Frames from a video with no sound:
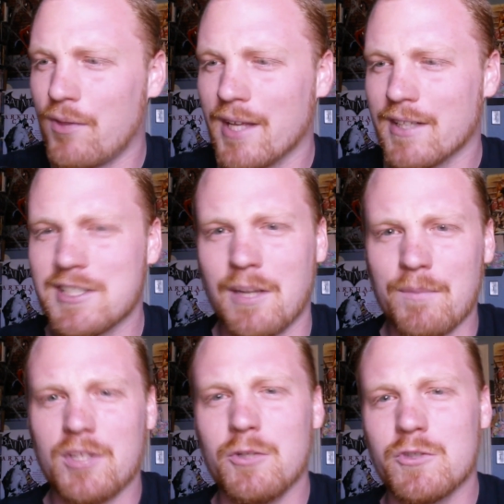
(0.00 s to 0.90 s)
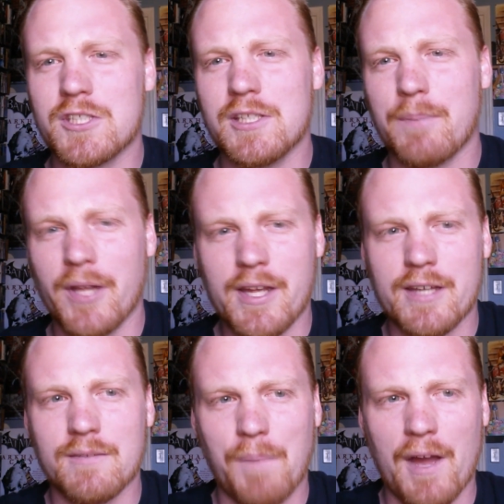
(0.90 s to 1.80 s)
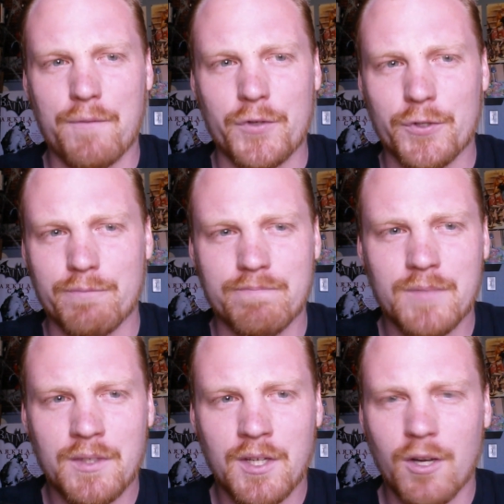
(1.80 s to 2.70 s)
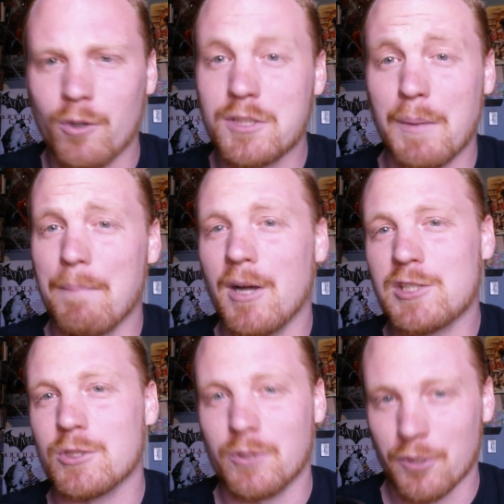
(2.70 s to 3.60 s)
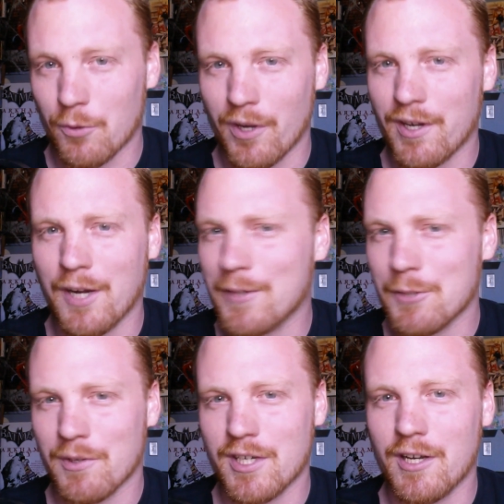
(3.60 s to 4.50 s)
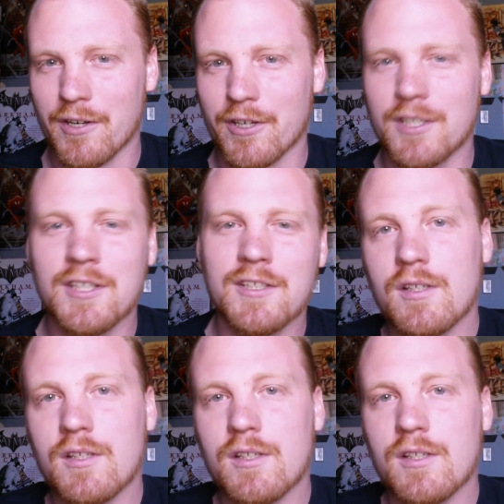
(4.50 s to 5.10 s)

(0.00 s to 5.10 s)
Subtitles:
of thing. Like something that you'd see playing after Ultimate Muscle or whatnot when you were younger.